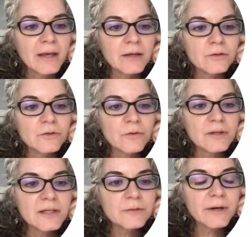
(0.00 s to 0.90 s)
so
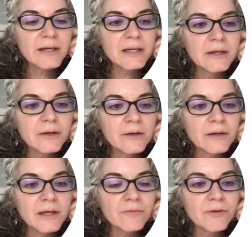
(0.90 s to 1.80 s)
these right
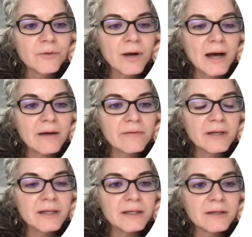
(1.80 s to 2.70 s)
here, if you have
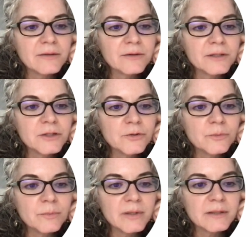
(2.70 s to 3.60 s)
a
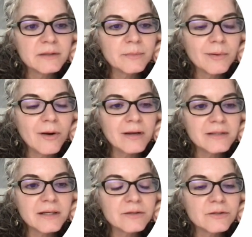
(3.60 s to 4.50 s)
32-bit
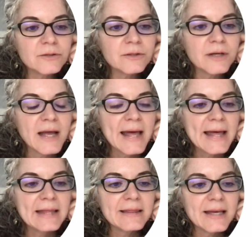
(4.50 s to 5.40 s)
processor,
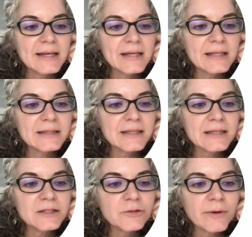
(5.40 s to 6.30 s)
then it
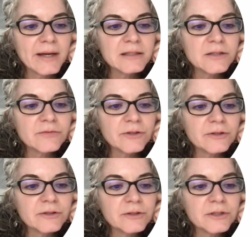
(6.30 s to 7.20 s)

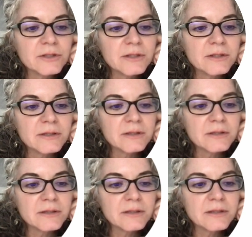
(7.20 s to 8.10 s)
transfers
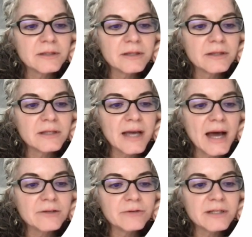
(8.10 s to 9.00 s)
the
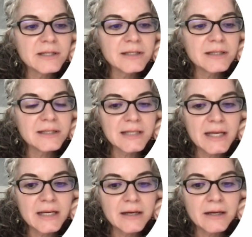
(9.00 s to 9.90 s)
addresses and the
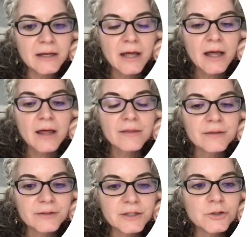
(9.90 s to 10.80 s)
data
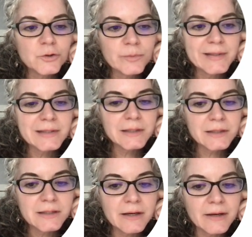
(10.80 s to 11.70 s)
32 bits at a
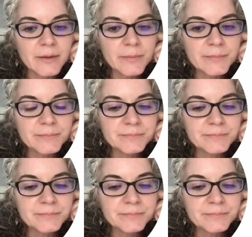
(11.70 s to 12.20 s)
time.